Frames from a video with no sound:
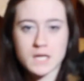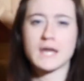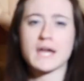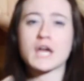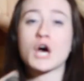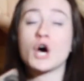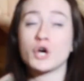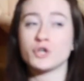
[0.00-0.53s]

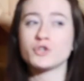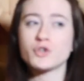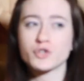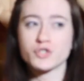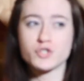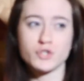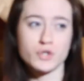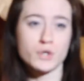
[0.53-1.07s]
Like, I
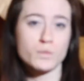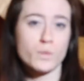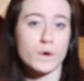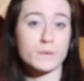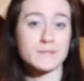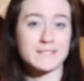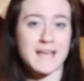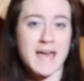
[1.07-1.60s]
understood
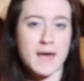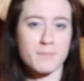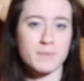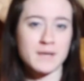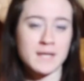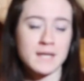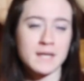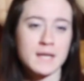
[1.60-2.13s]
what was
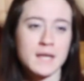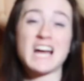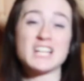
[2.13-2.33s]
happening.